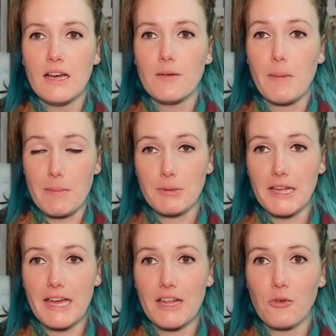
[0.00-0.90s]
my
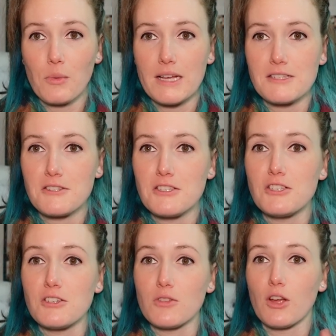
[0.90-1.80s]
plan was to
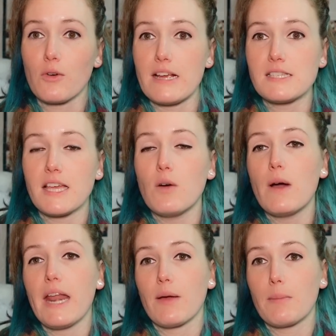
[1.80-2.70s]
do the grayscale
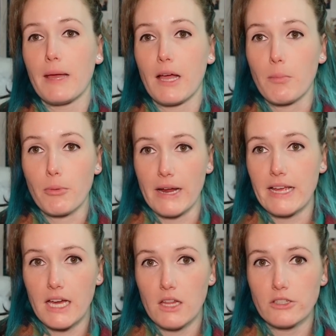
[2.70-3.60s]
one. I would pick a bright
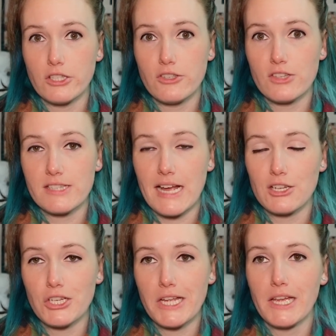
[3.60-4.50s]
color to do the
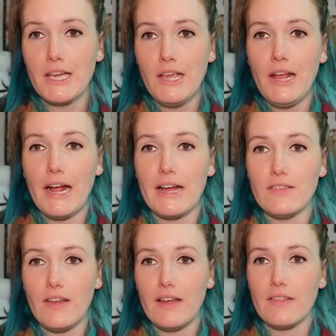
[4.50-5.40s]
sashing,
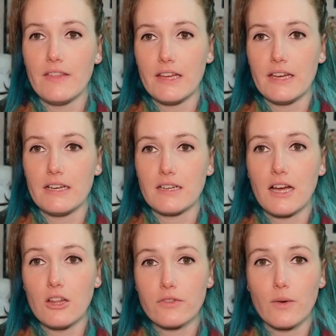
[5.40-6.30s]
and then the
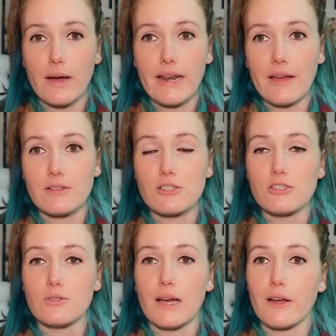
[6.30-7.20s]
colorful one, I would
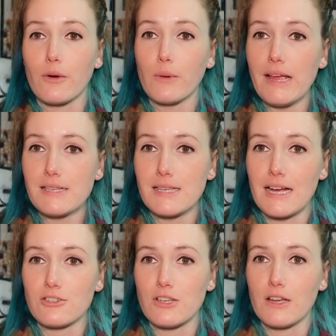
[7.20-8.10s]
do a gray
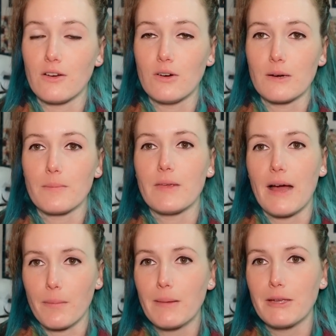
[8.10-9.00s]
sashing, or yeah,
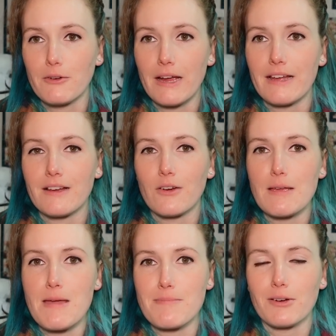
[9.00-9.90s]
probably gray. Gray
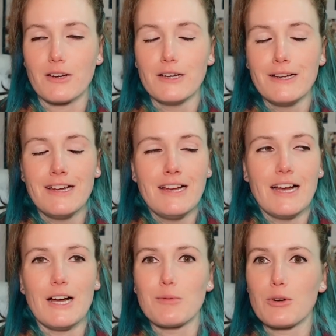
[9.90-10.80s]
paper
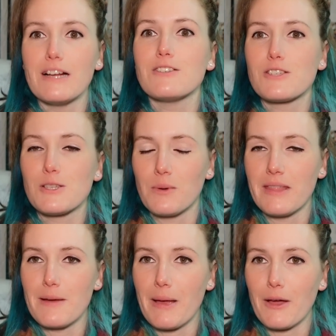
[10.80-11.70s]
grunge is the one
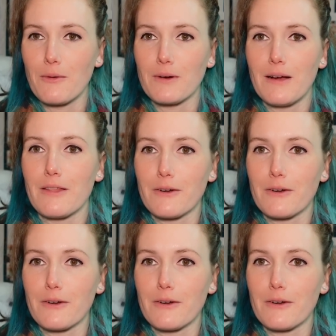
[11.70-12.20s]
that my other